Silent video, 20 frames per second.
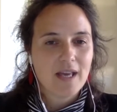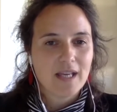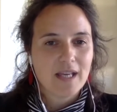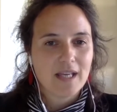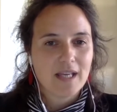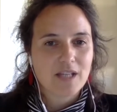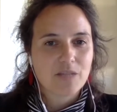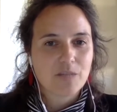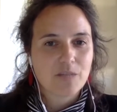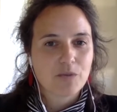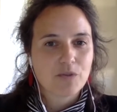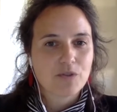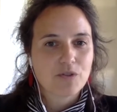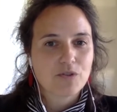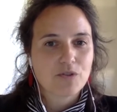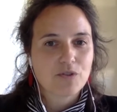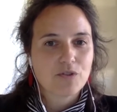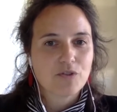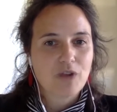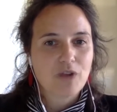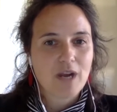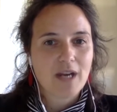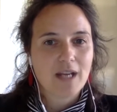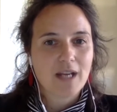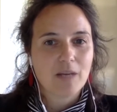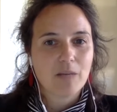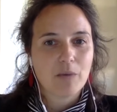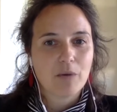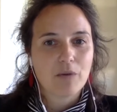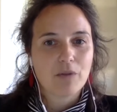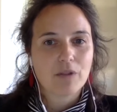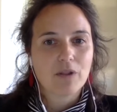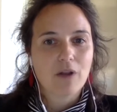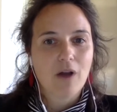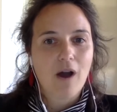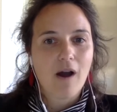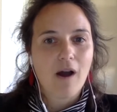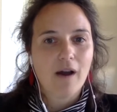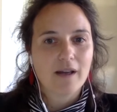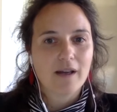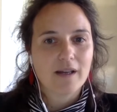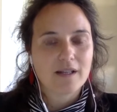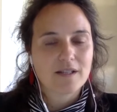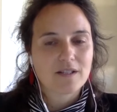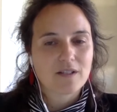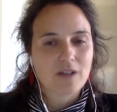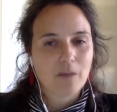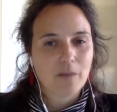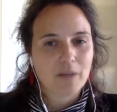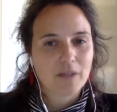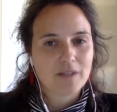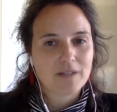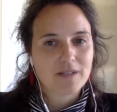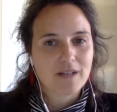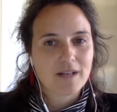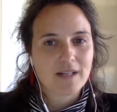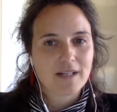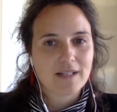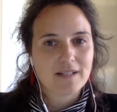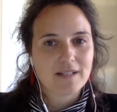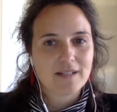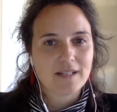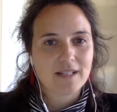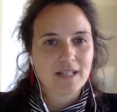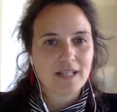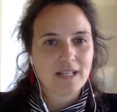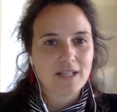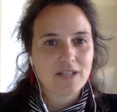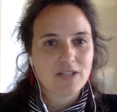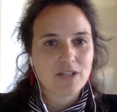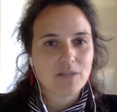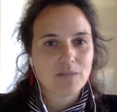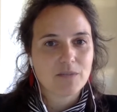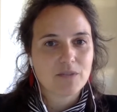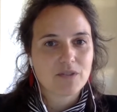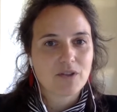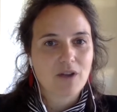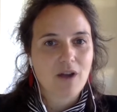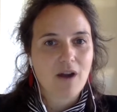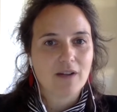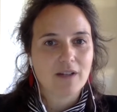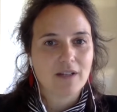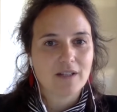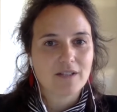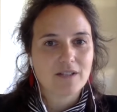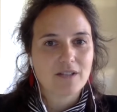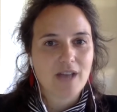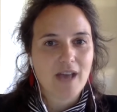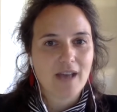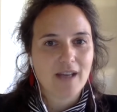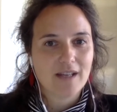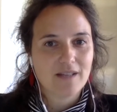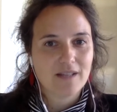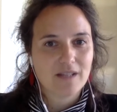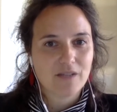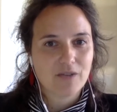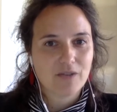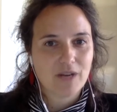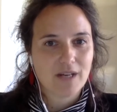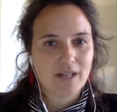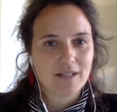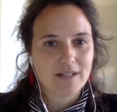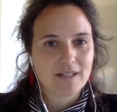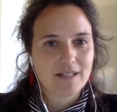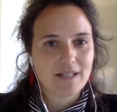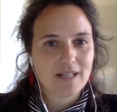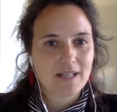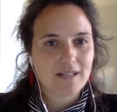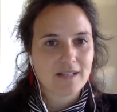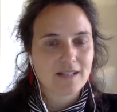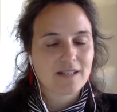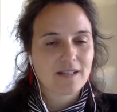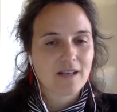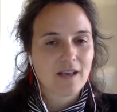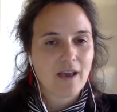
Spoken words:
He has pursued training in both law and Islamic studies in Egypt, Scotland, and in the United States.